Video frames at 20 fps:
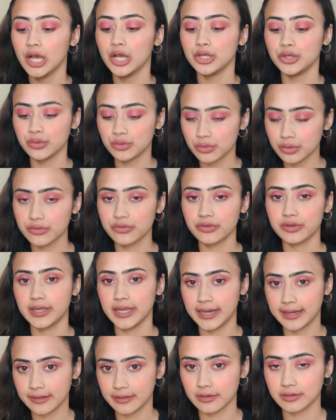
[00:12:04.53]
You know, if you
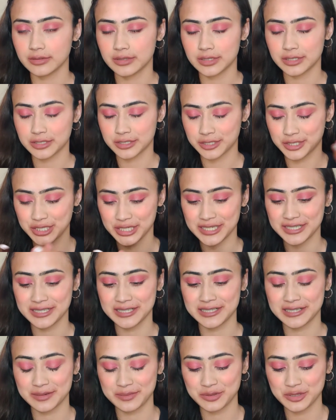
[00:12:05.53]
get the shade
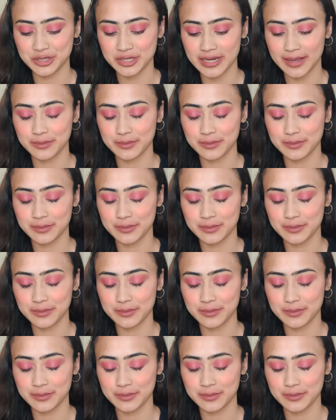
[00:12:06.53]
description,